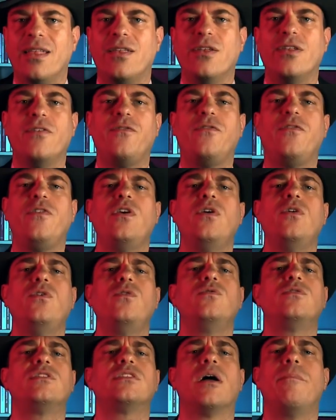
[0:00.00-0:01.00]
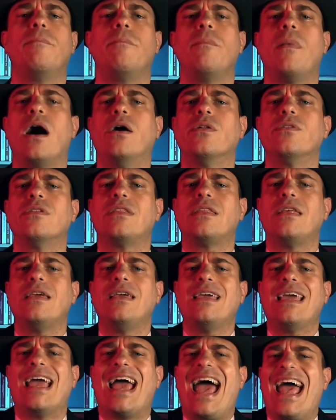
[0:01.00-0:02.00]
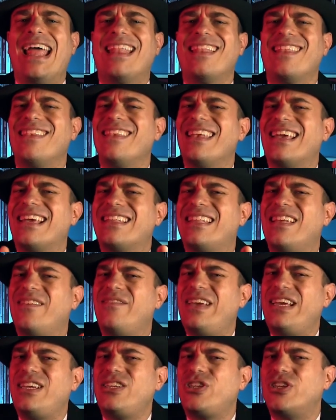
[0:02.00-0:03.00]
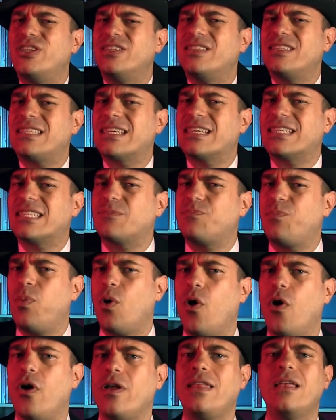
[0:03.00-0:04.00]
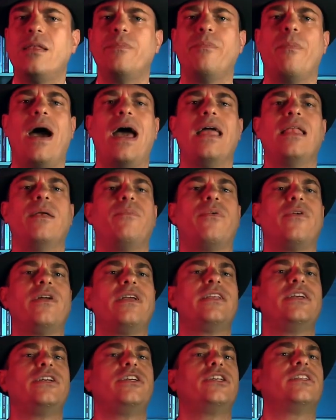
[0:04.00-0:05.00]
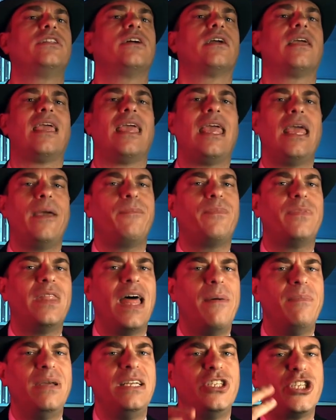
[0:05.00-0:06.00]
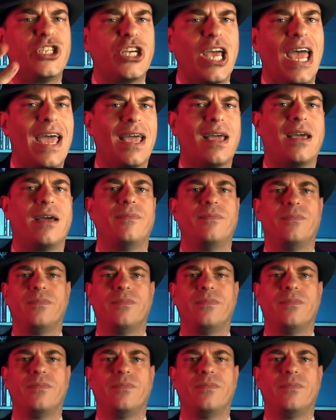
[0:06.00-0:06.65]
to diffuse the mounting ethnic divisions exploited by the British to keep them in check.